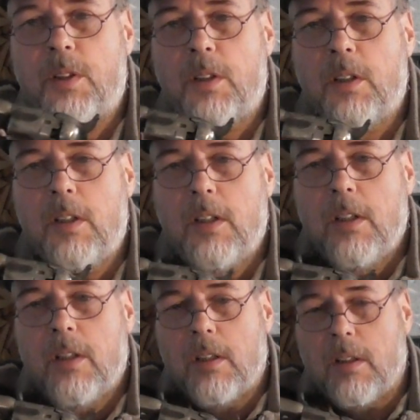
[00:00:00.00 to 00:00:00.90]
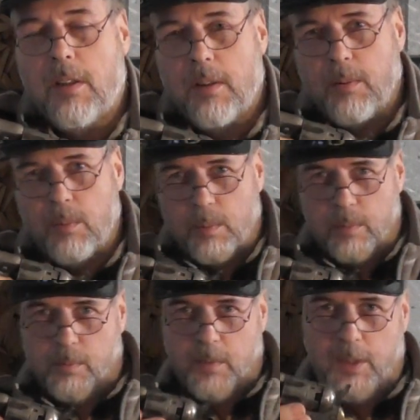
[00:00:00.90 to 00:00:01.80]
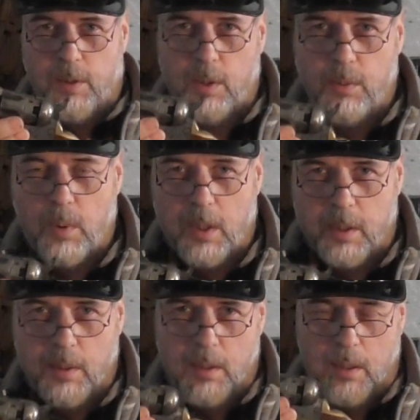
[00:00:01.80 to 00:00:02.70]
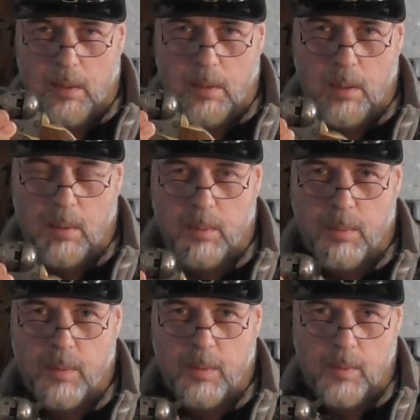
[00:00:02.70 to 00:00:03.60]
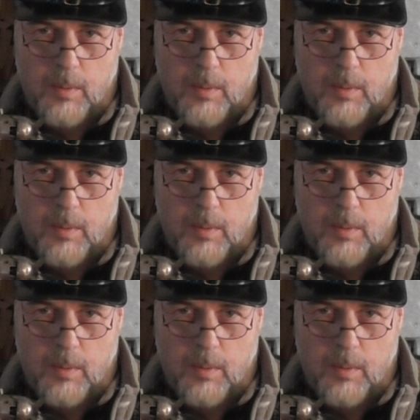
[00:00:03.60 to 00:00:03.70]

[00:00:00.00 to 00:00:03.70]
And whether you wanted the